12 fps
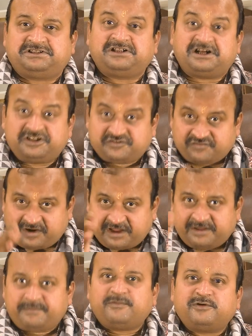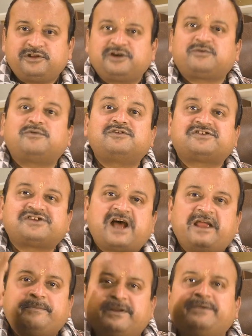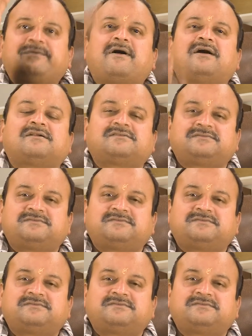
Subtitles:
That is why Modi told Sai Parivar